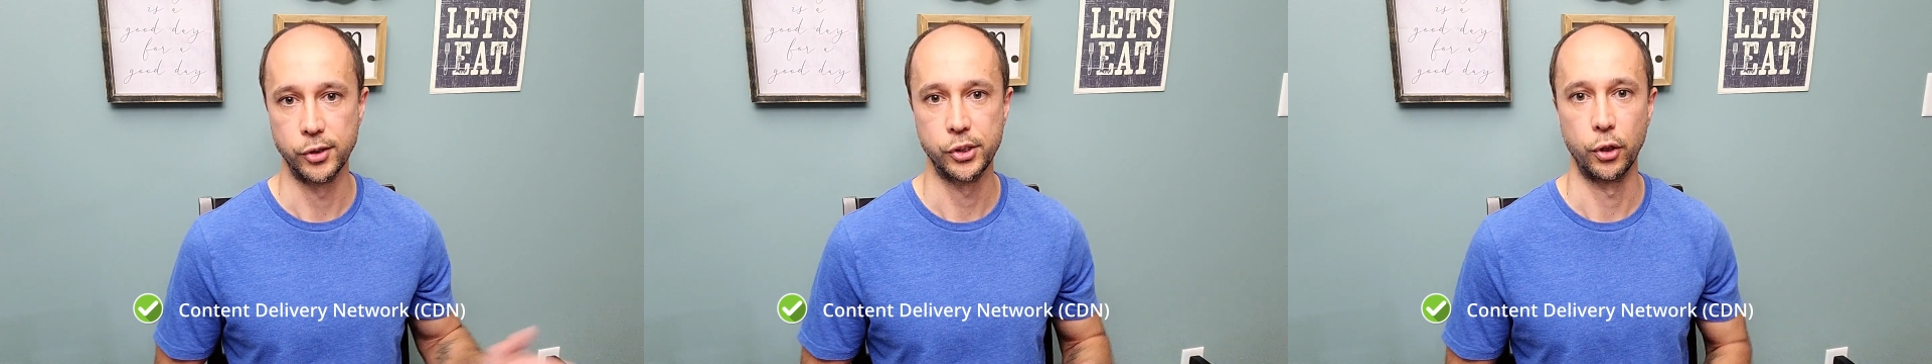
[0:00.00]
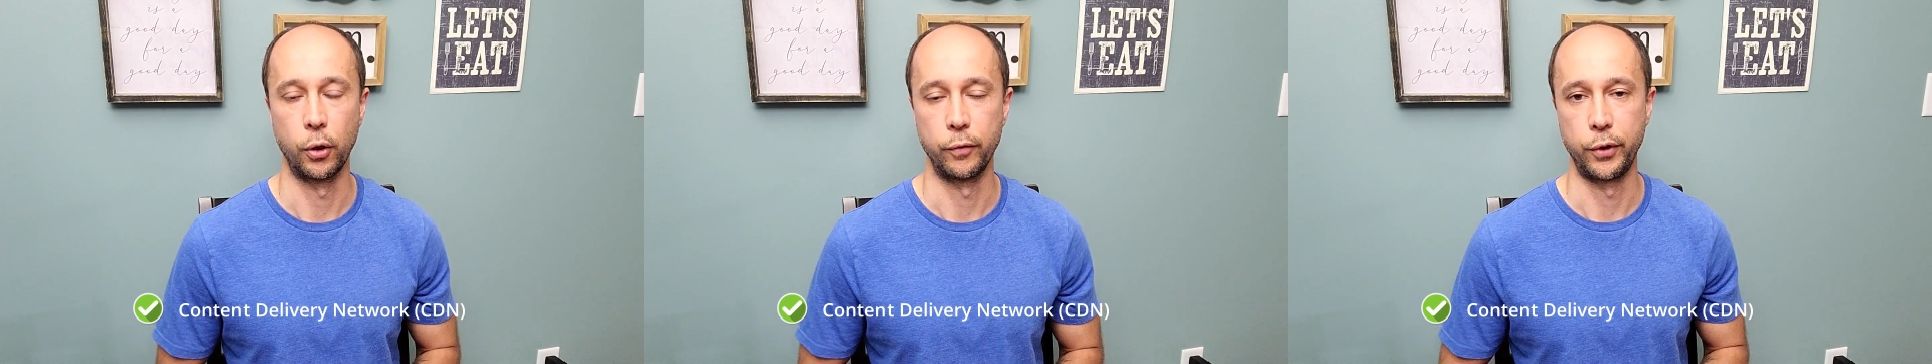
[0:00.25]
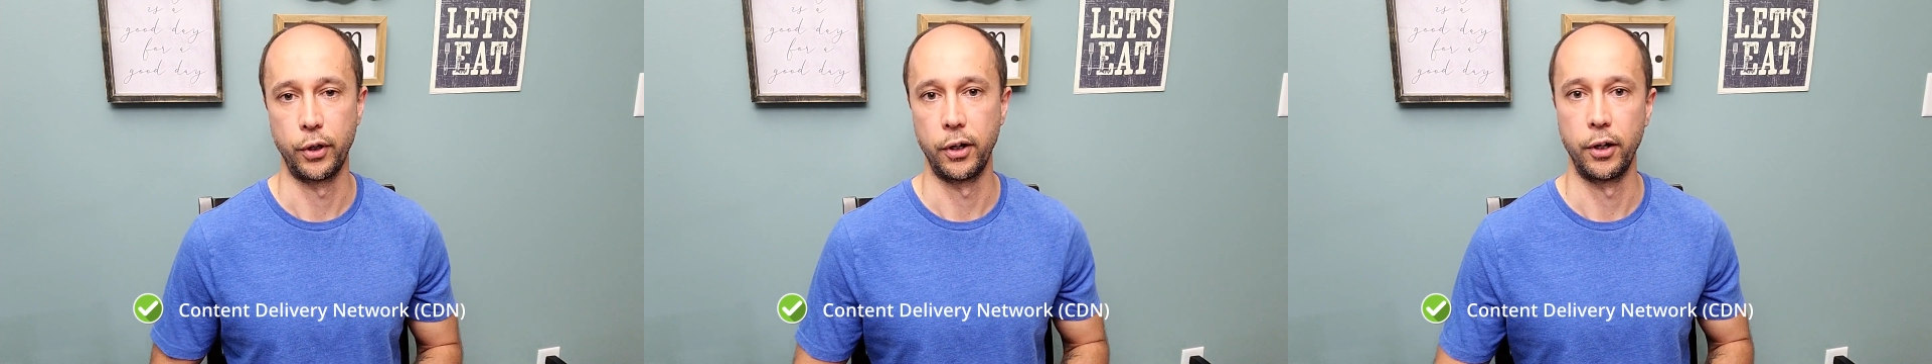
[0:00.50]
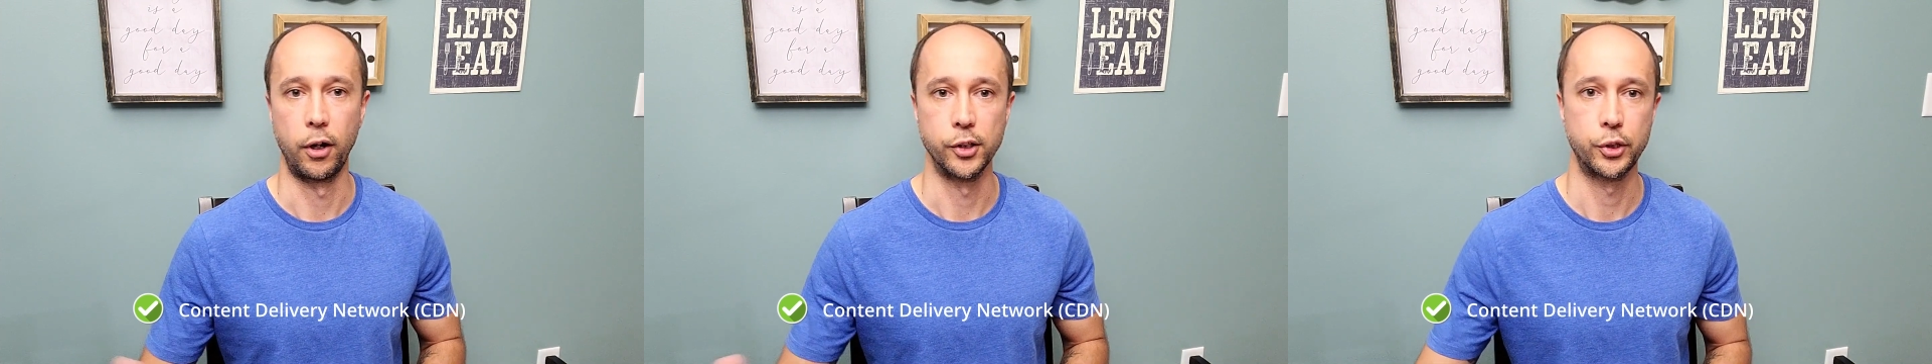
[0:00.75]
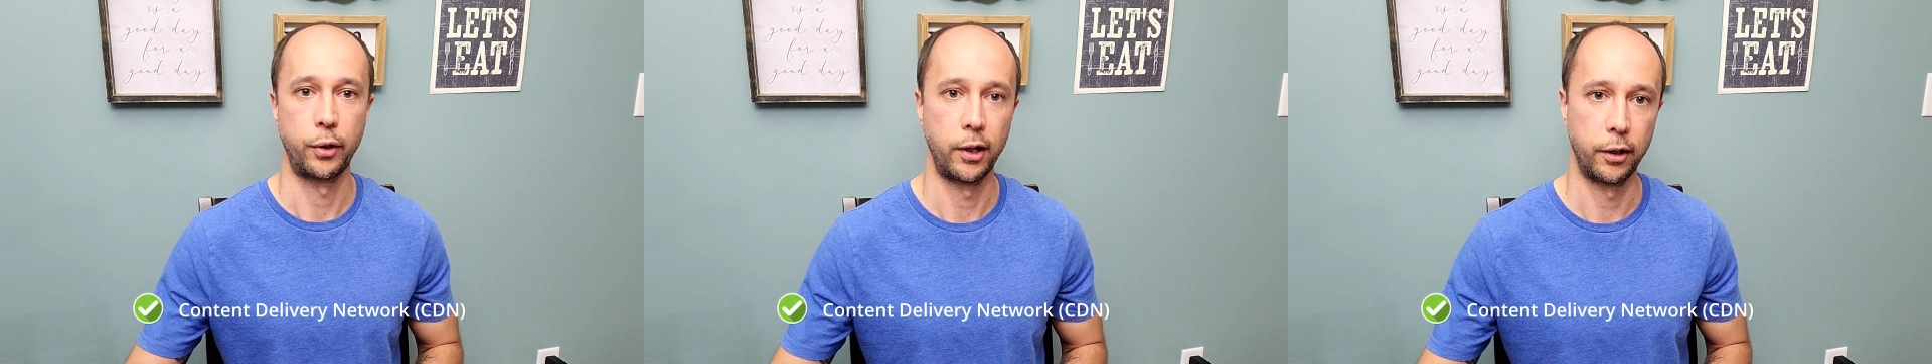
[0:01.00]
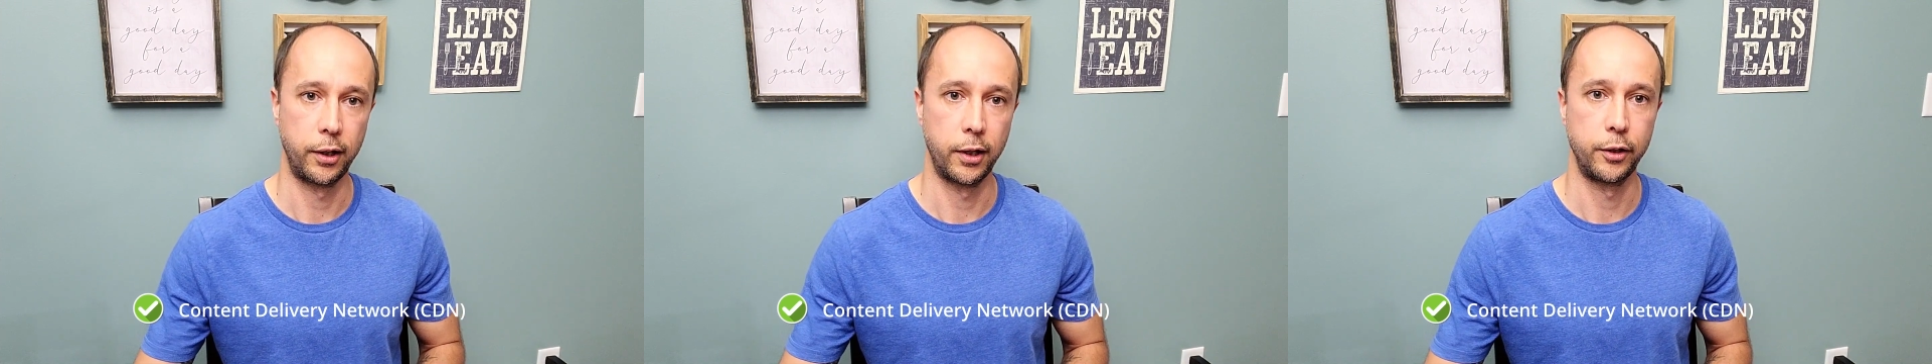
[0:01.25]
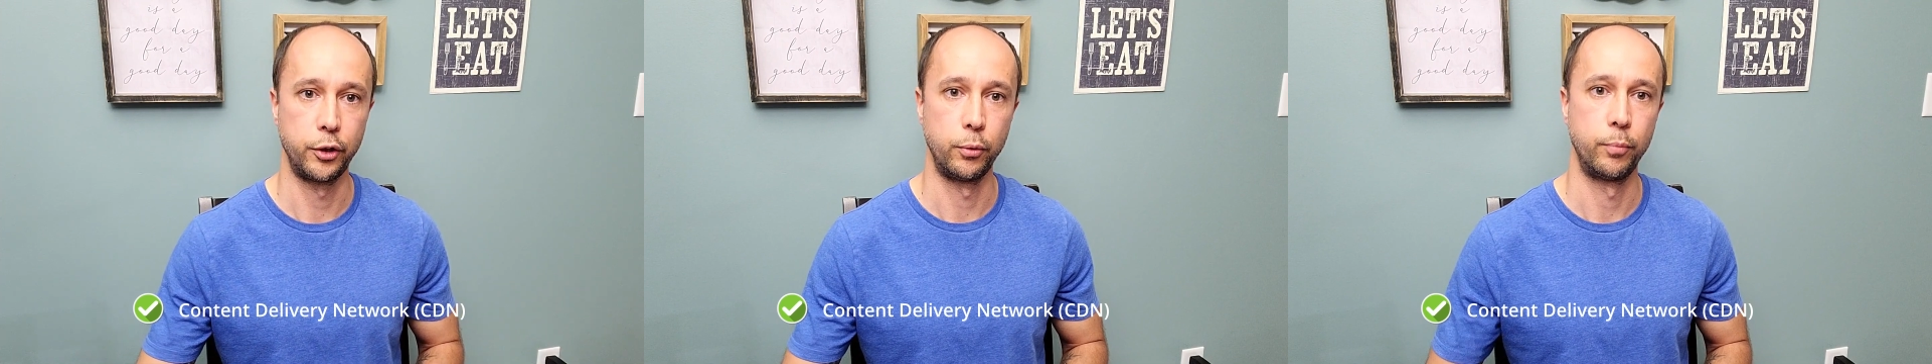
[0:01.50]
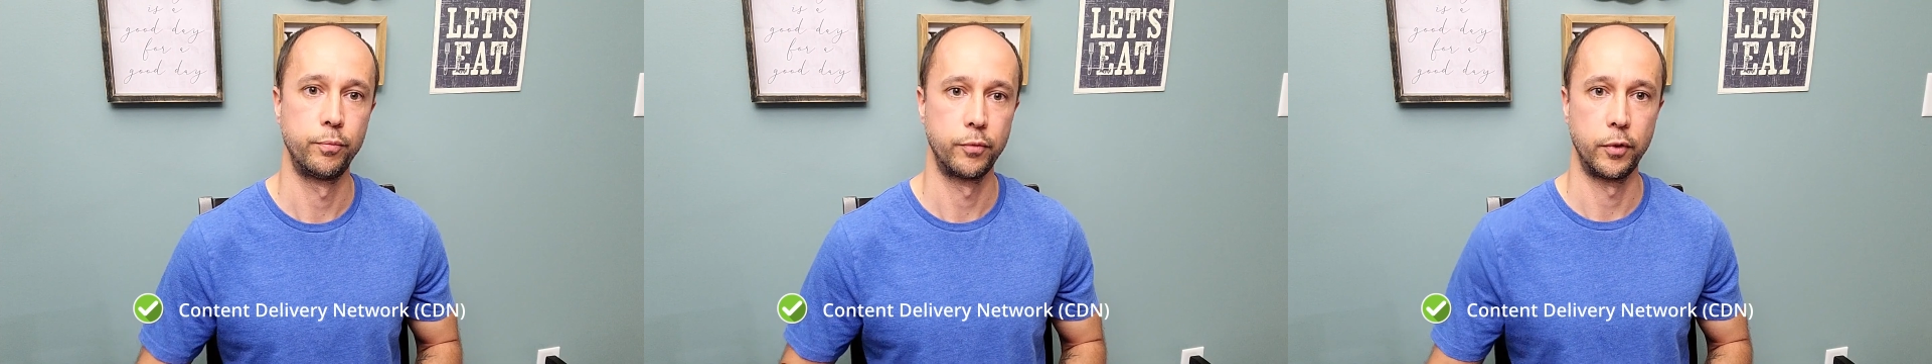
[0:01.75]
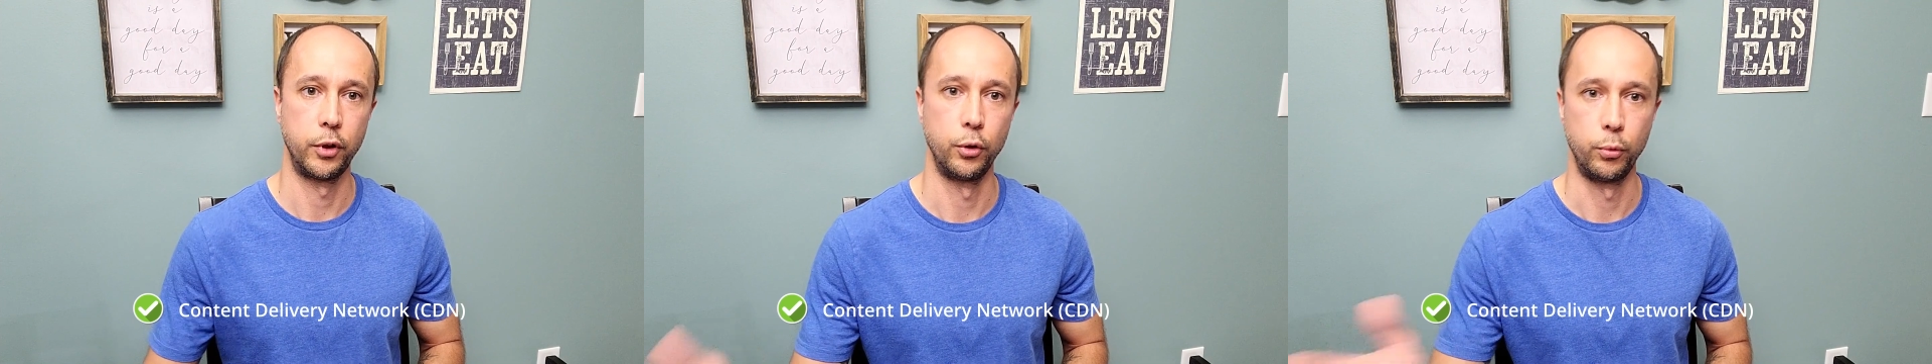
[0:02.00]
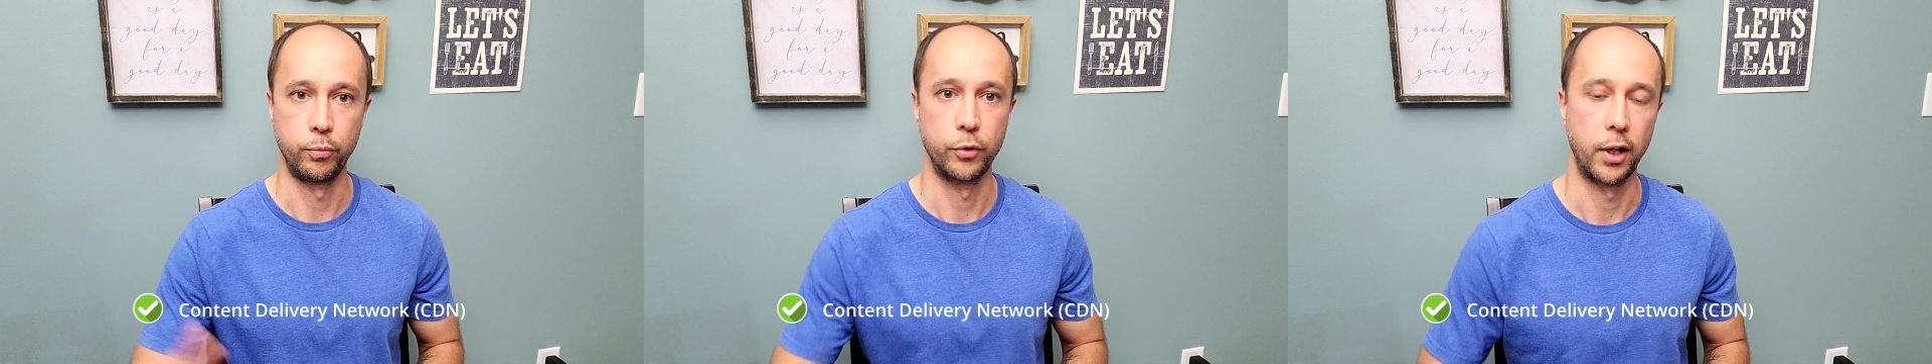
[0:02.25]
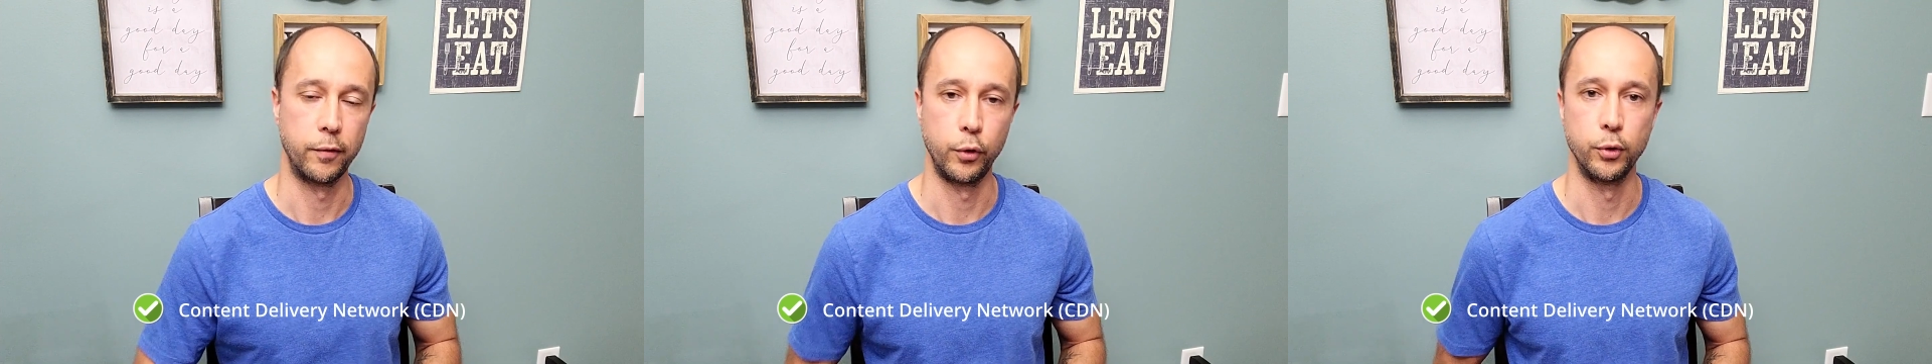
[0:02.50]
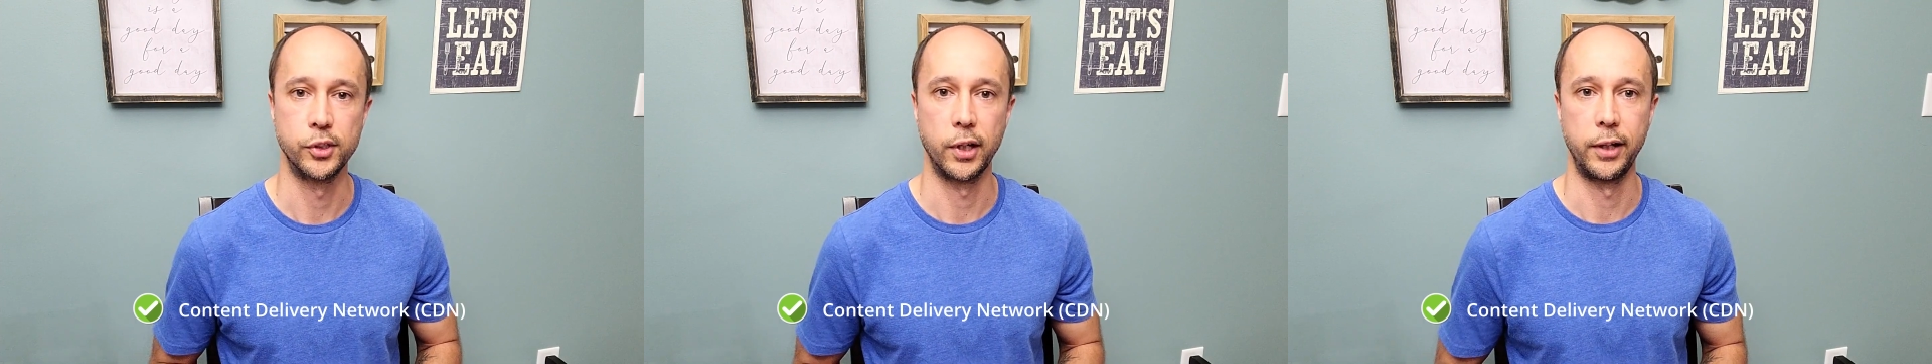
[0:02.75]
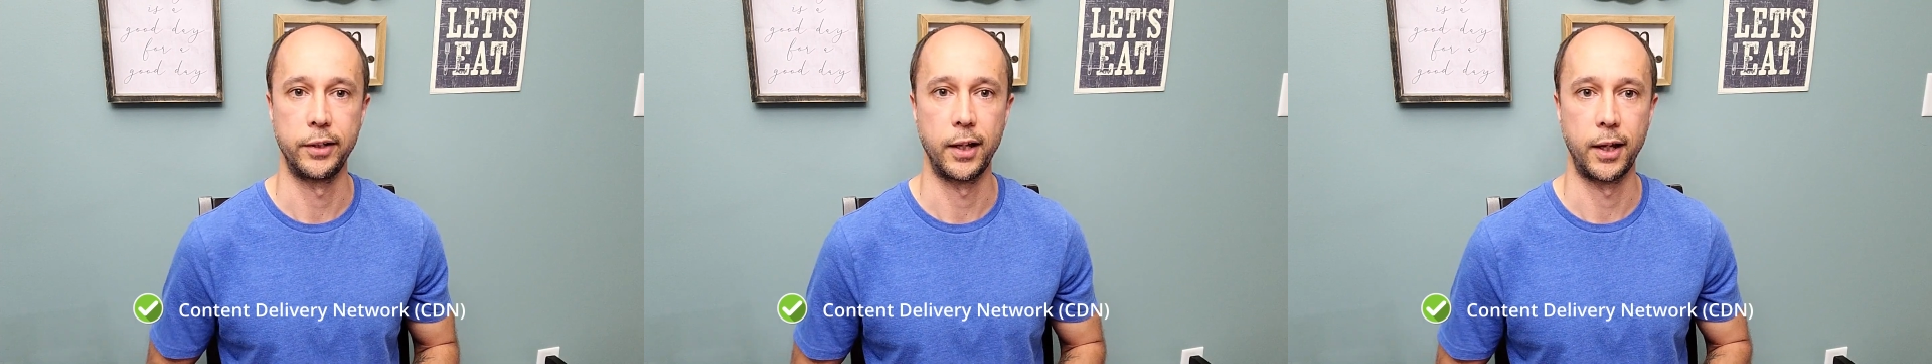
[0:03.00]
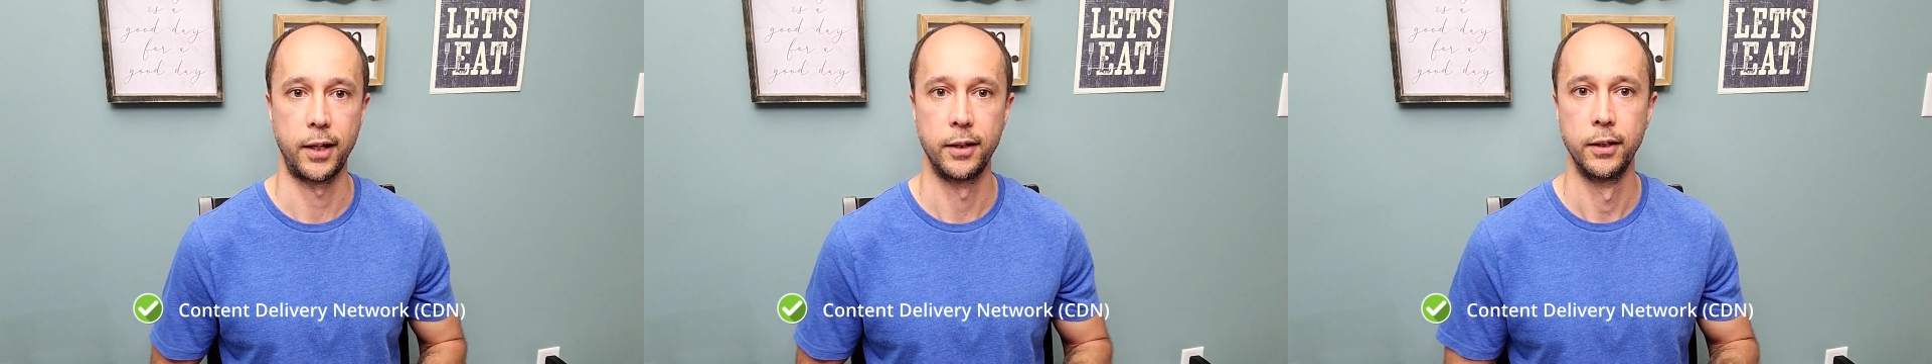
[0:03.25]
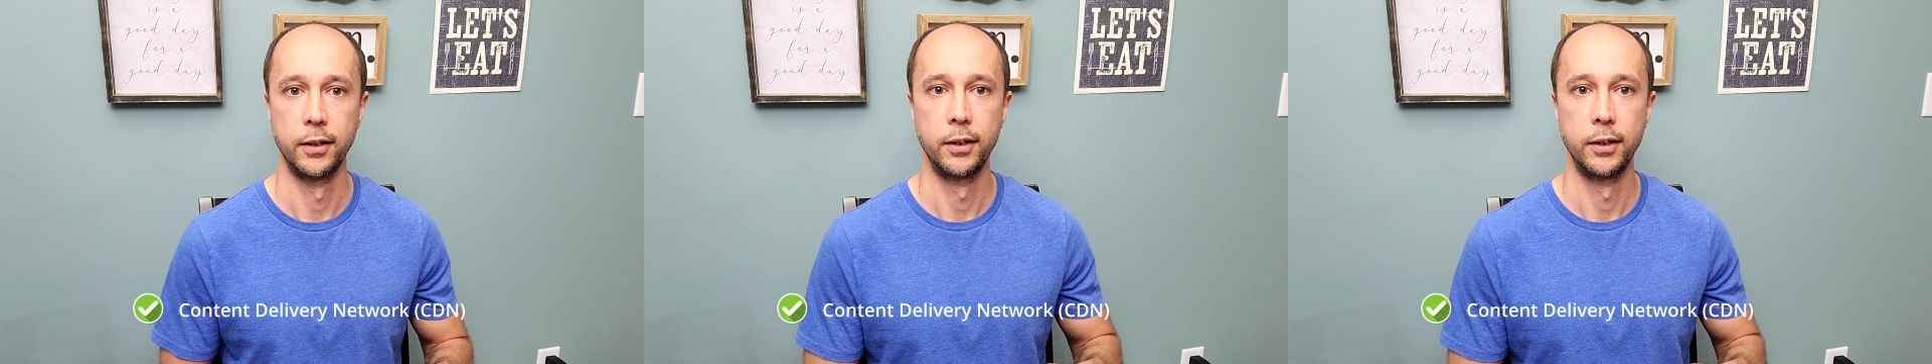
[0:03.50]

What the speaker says: So if you're in Australia and you try to view a site that